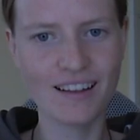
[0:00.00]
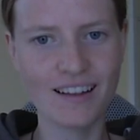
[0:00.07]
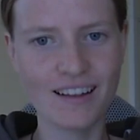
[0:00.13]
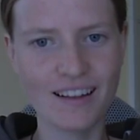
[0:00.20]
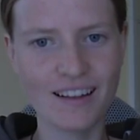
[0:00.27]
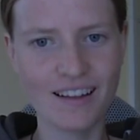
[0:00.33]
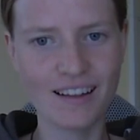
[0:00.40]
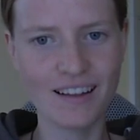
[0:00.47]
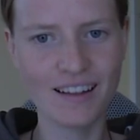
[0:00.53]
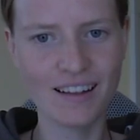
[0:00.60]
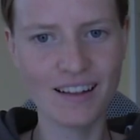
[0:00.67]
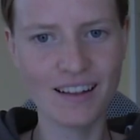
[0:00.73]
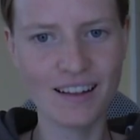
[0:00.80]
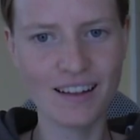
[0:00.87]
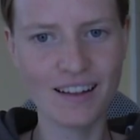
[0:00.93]

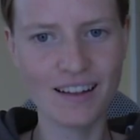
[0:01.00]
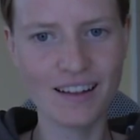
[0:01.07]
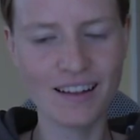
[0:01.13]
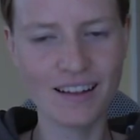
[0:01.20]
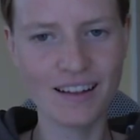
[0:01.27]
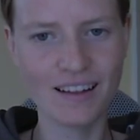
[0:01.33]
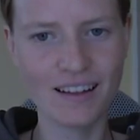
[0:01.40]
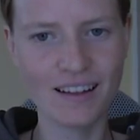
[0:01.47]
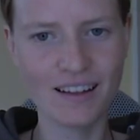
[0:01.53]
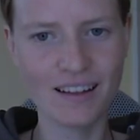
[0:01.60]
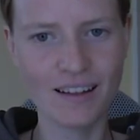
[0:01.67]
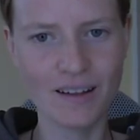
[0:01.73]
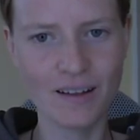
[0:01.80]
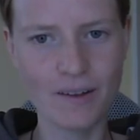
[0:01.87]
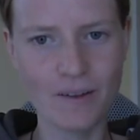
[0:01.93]

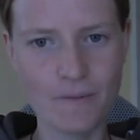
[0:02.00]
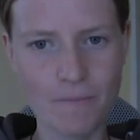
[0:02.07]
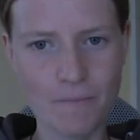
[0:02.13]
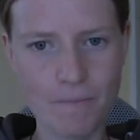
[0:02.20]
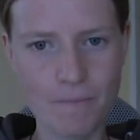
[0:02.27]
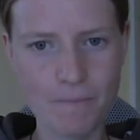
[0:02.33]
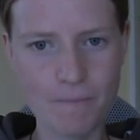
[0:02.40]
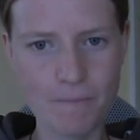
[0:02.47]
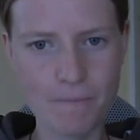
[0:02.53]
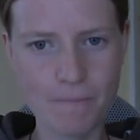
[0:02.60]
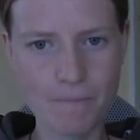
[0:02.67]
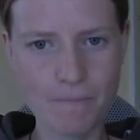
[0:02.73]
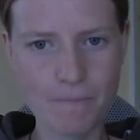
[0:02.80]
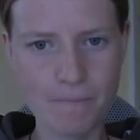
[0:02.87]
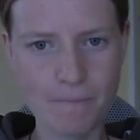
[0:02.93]

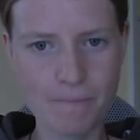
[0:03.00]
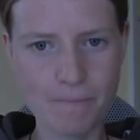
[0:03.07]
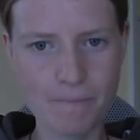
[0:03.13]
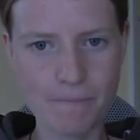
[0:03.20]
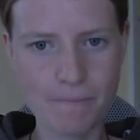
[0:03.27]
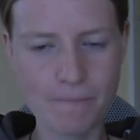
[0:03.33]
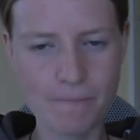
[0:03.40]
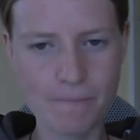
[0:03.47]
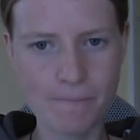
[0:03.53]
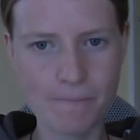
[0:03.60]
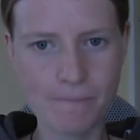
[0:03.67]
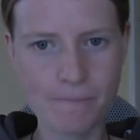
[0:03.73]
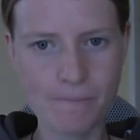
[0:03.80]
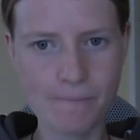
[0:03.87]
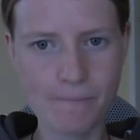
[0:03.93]

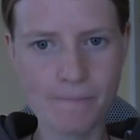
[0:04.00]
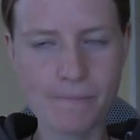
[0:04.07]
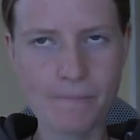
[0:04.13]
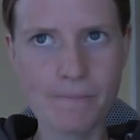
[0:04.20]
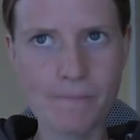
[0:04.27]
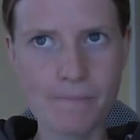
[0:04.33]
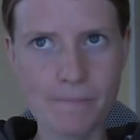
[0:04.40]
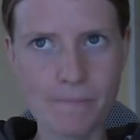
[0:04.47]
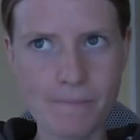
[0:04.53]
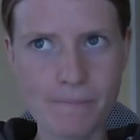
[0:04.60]
The person shown says nothing.